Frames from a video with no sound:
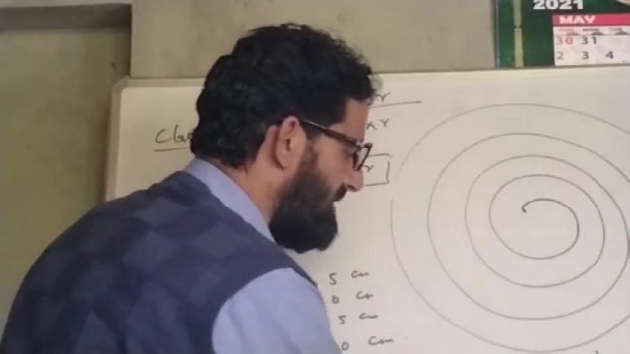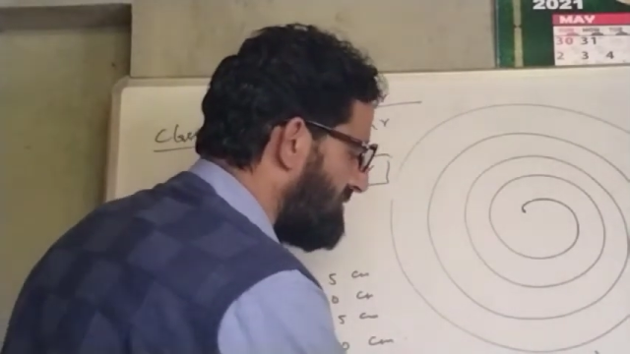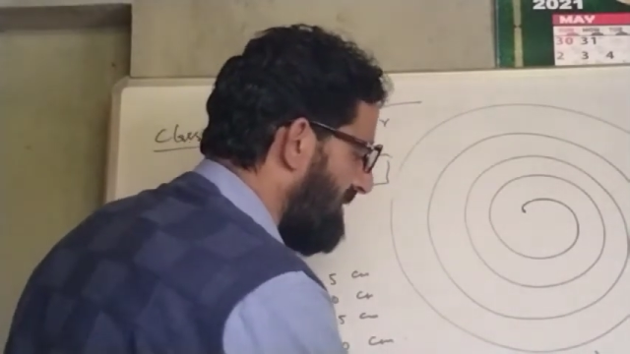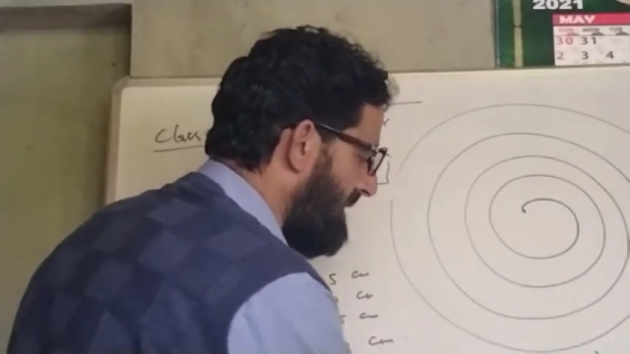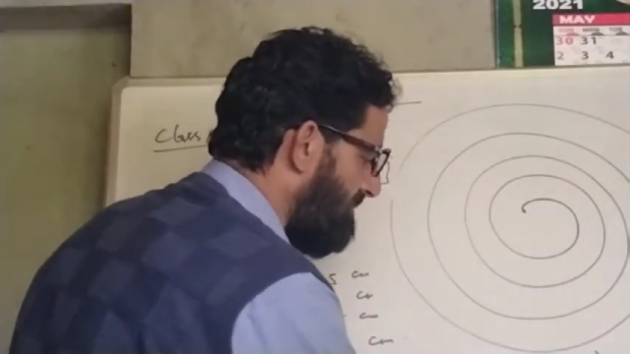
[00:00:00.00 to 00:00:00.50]
it is
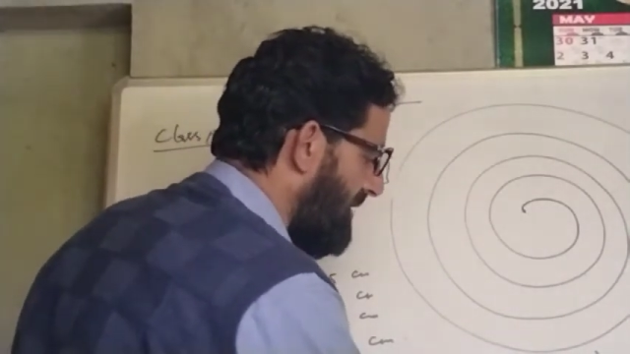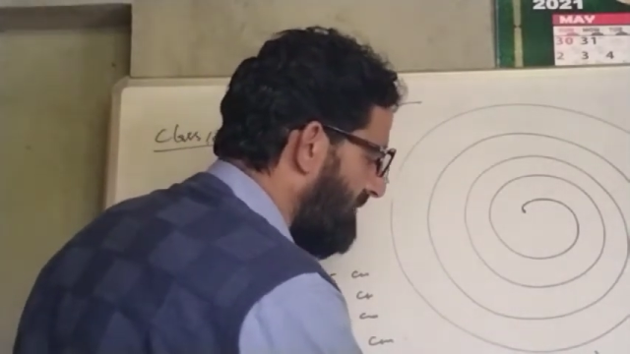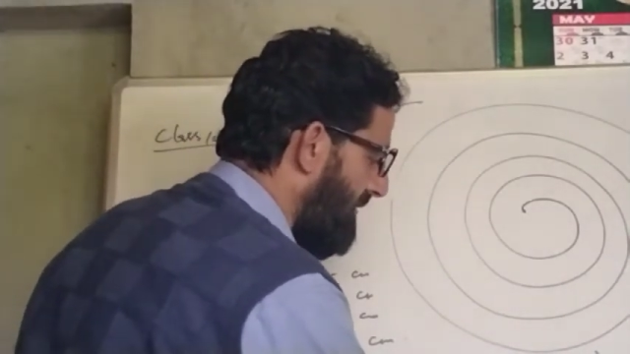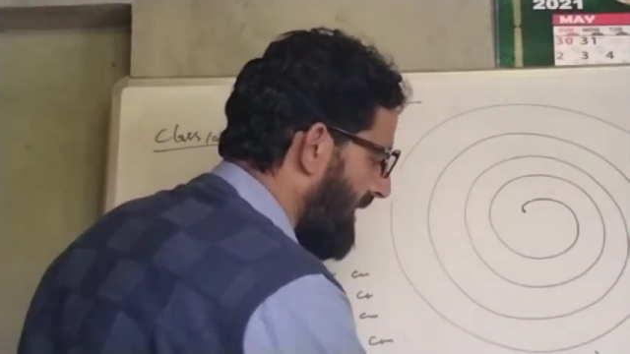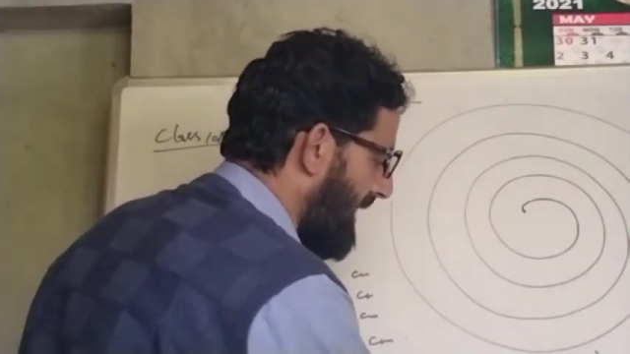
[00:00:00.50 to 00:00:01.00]

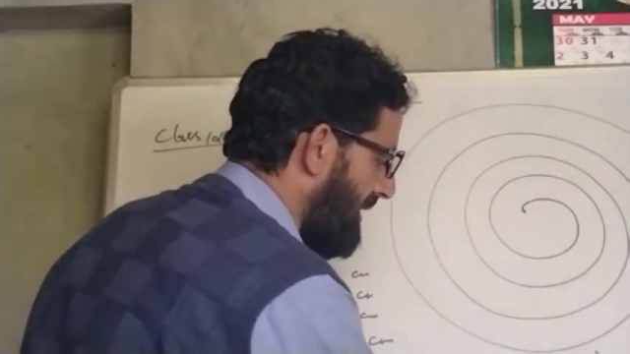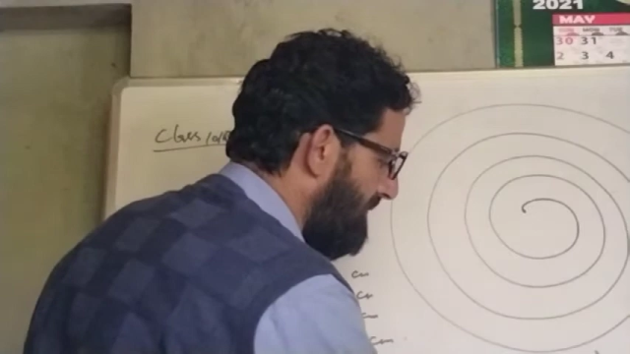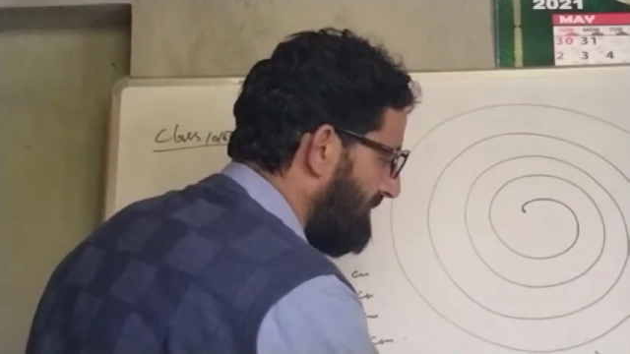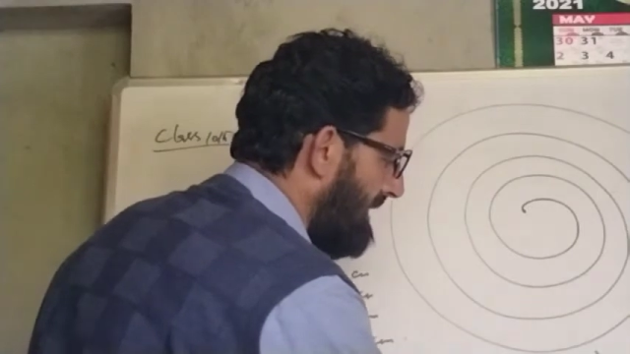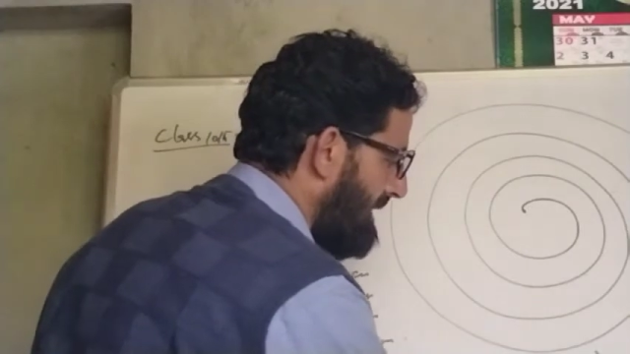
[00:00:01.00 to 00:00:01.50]
1.5.
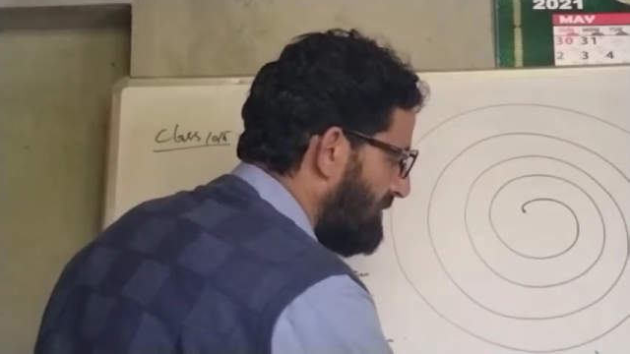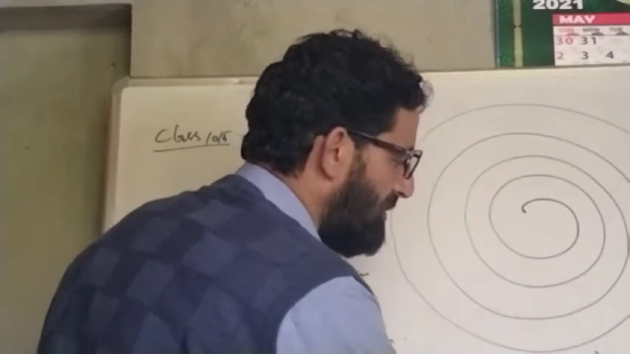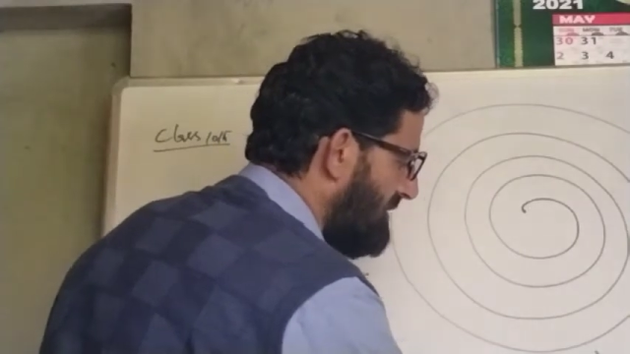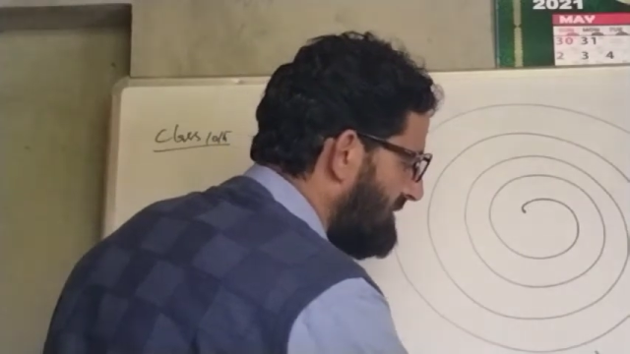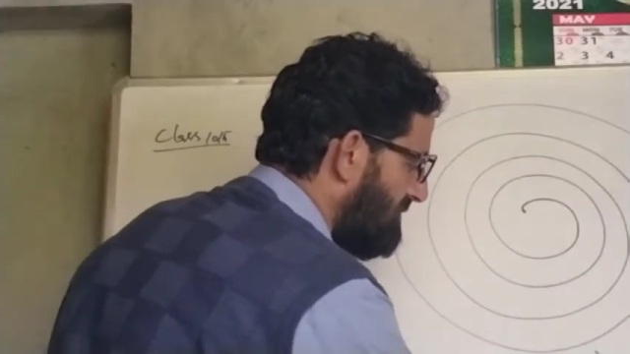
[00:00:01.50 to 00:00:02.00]

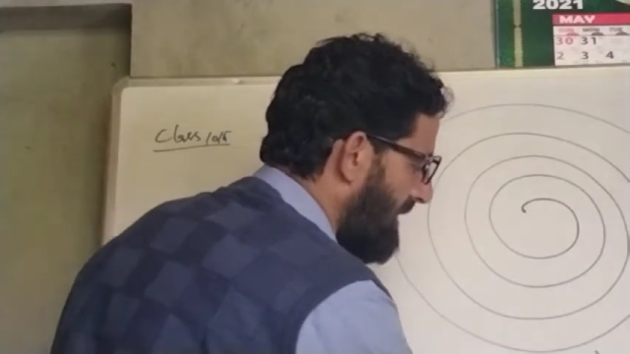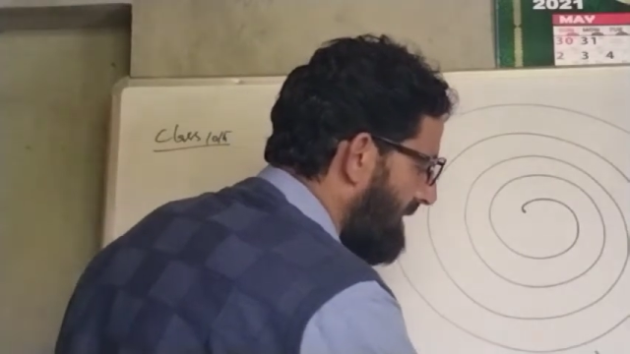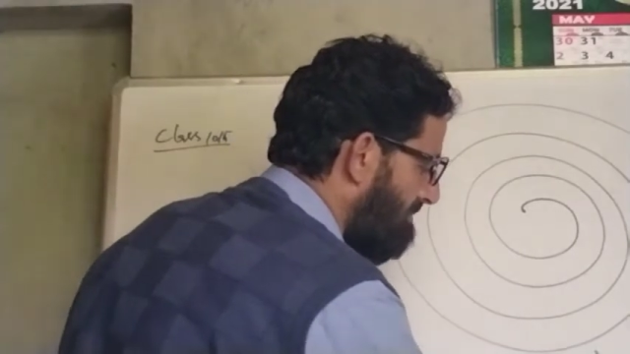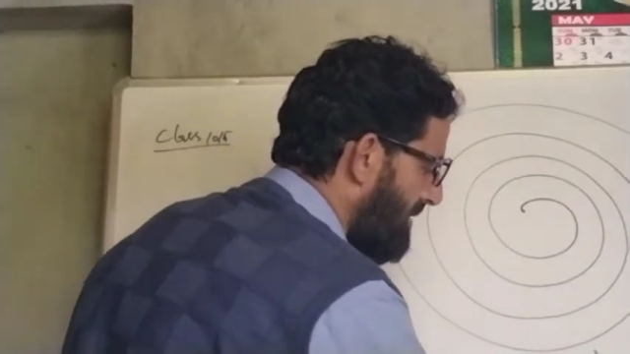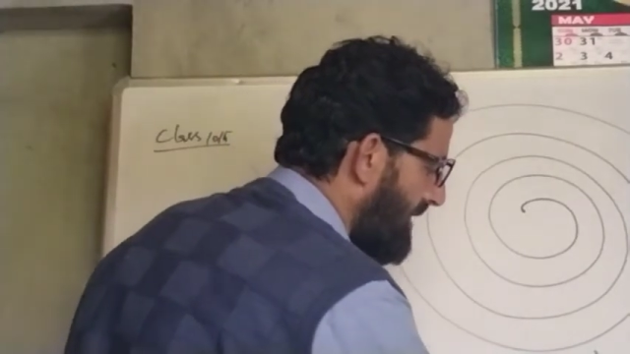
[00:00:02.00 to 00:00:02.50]
So this is
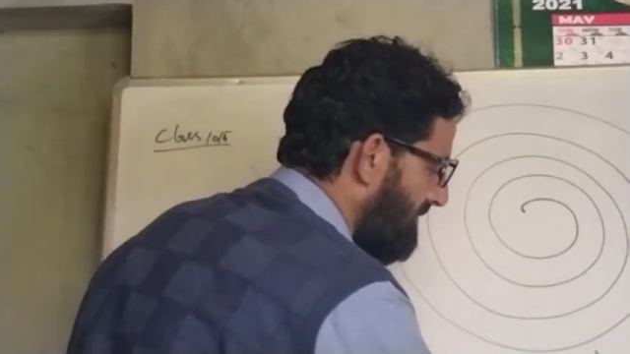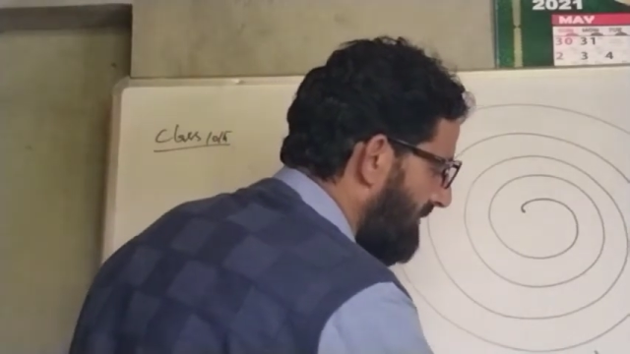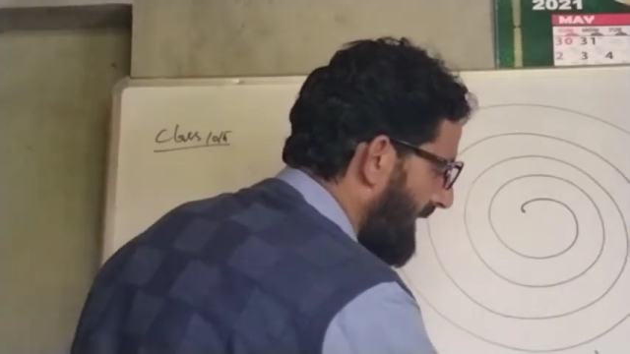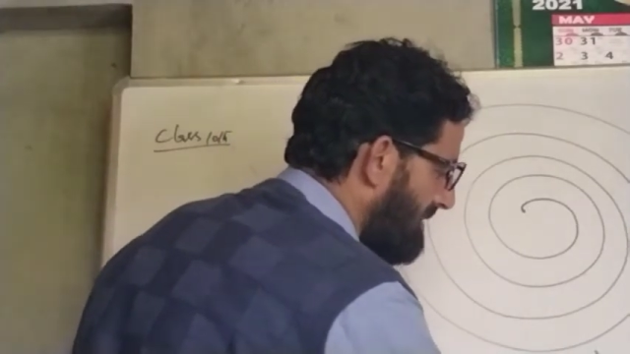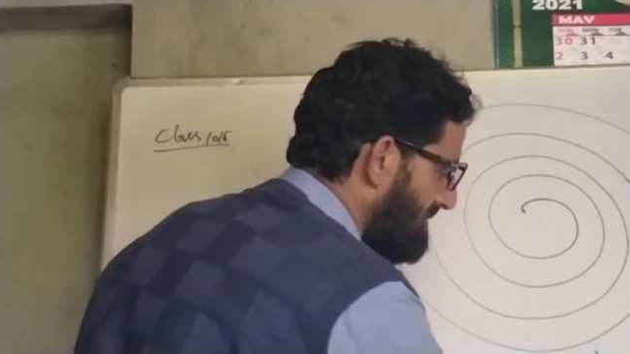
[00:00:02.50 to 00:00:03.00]

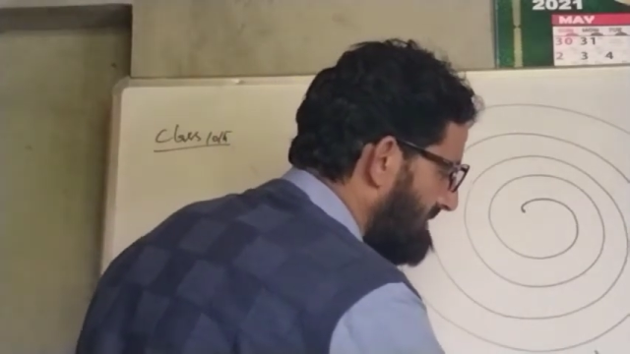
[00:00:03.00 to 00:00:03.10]
1.5